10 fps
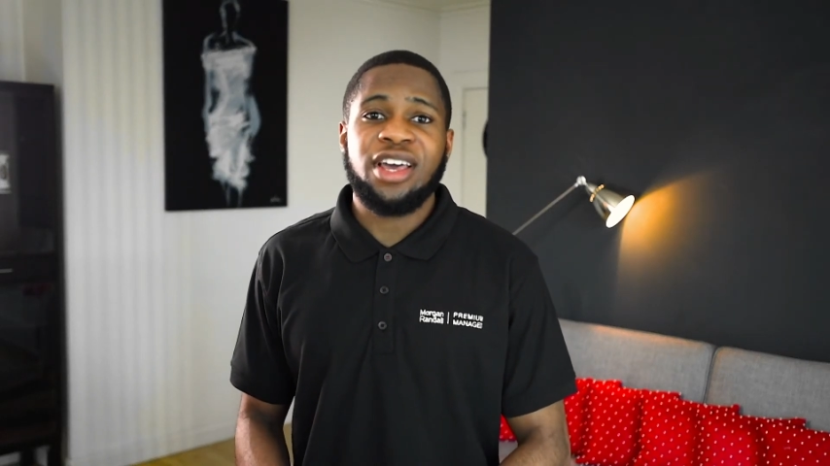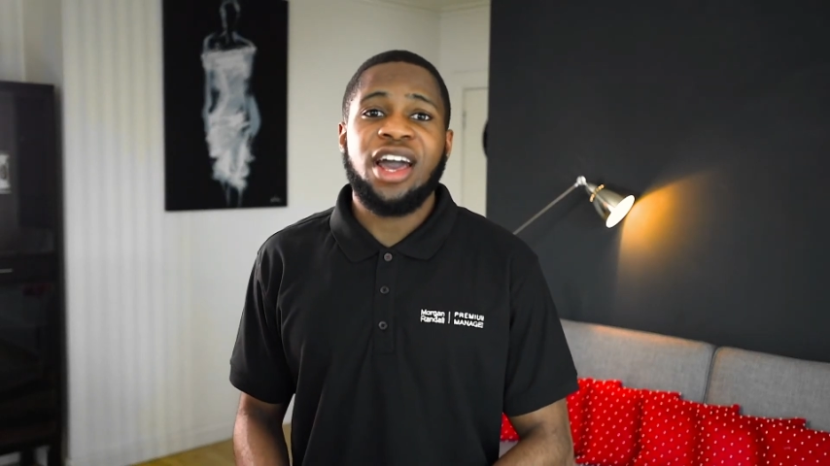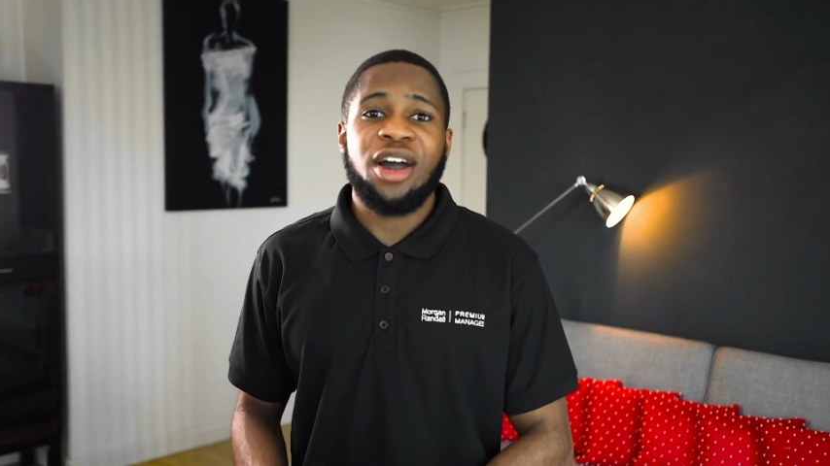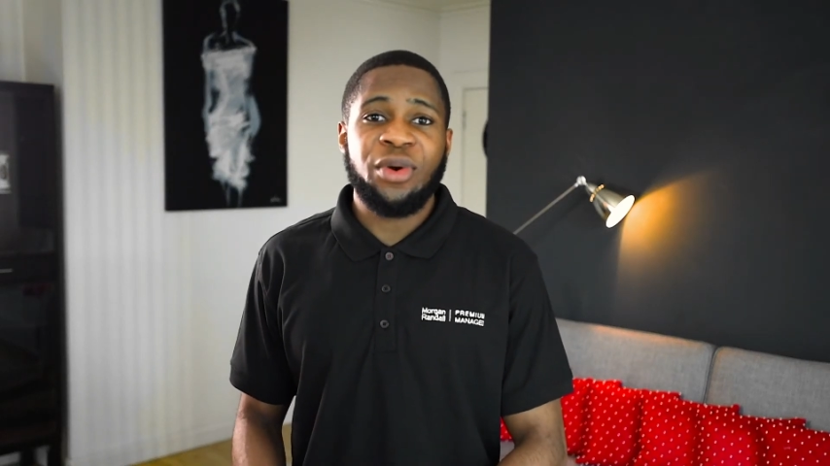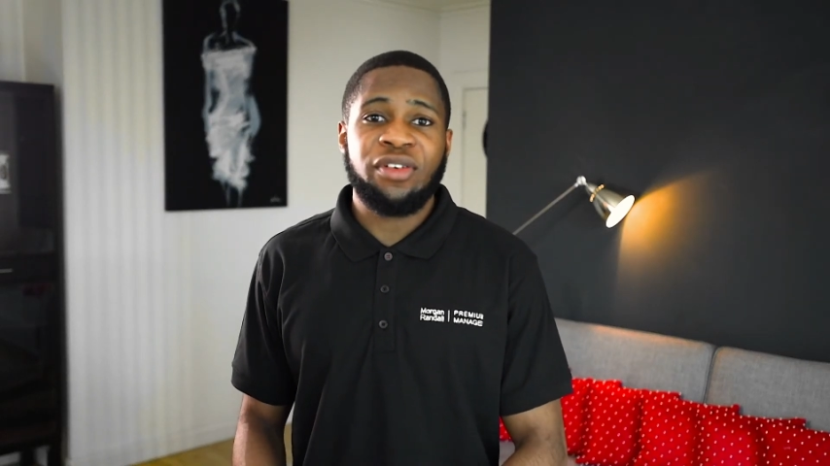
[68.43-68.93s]

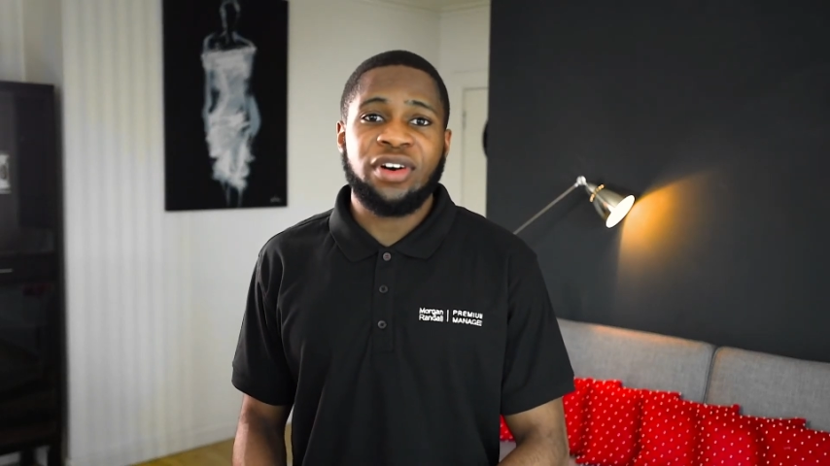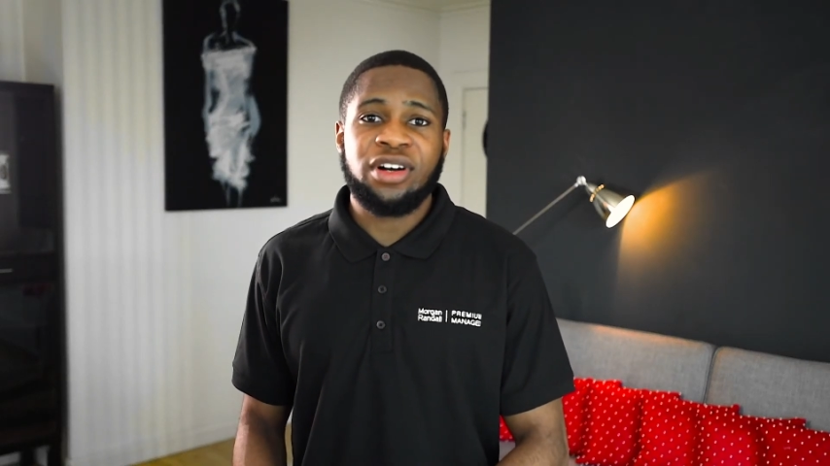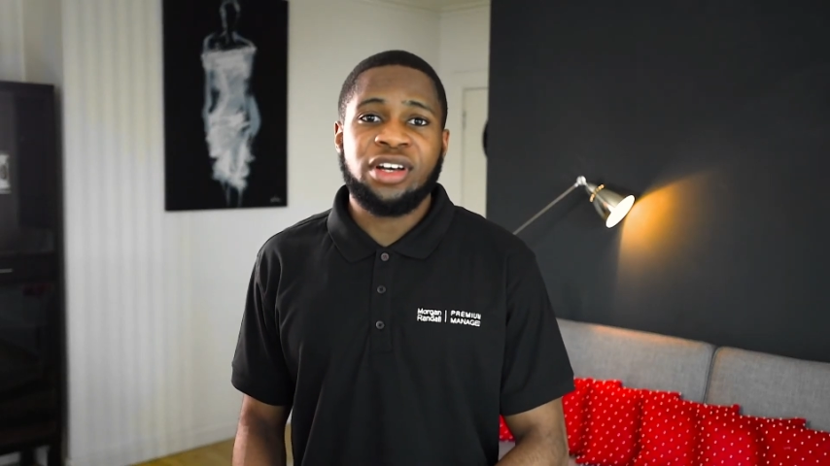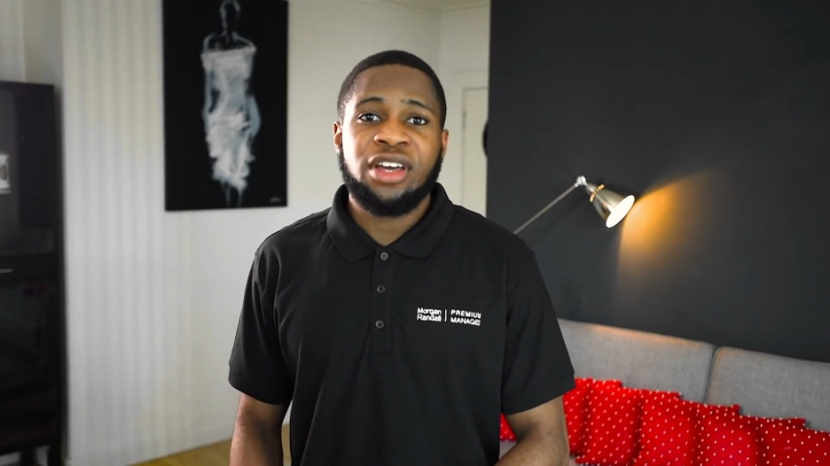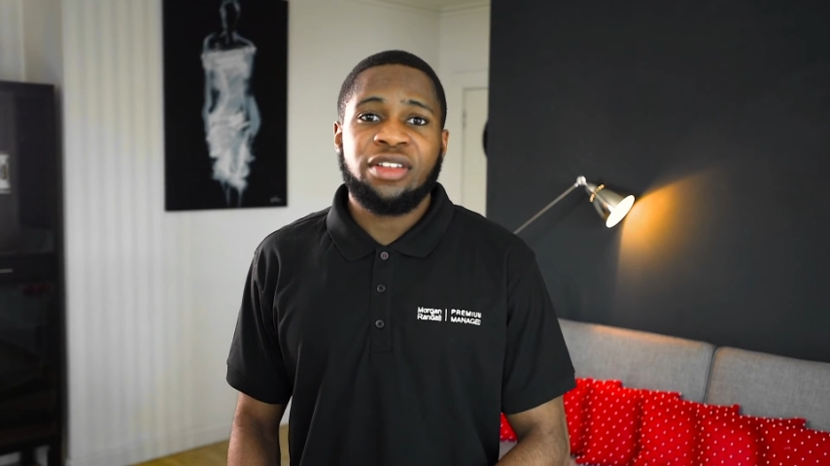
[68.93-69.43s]

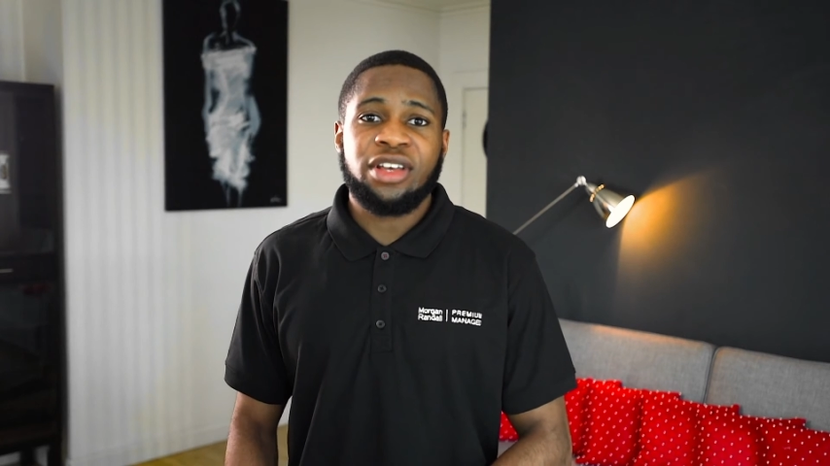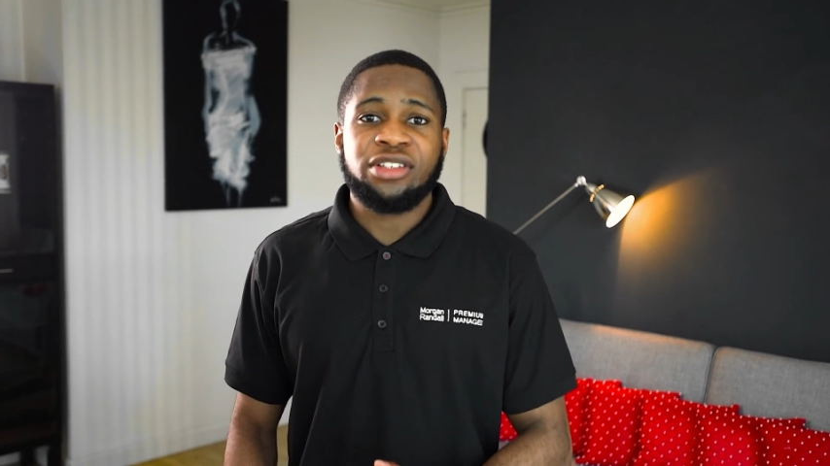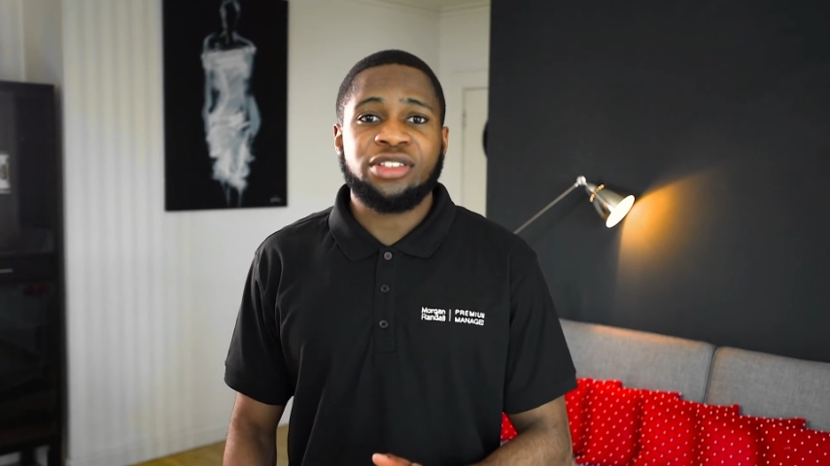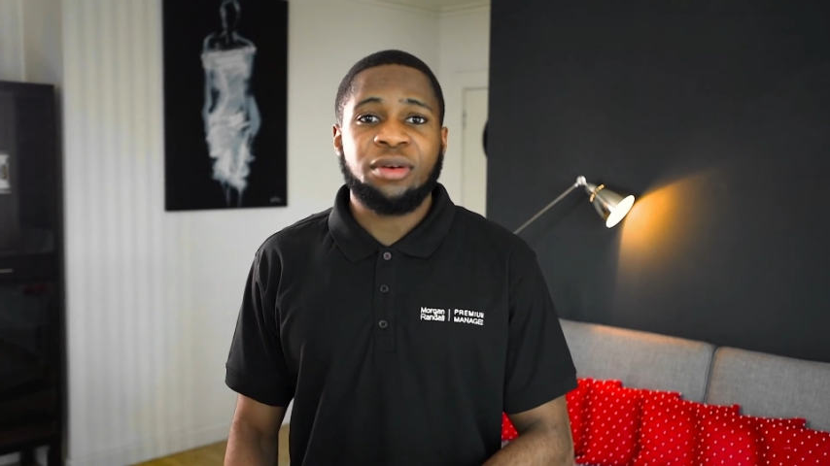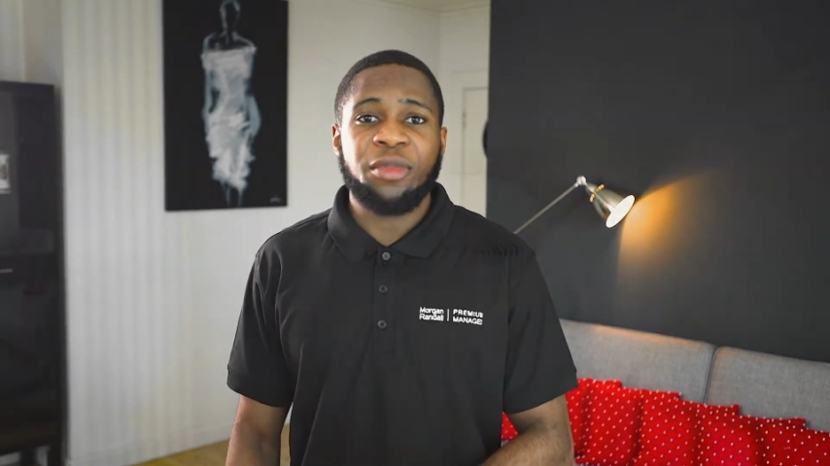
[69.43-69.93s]
However, there are some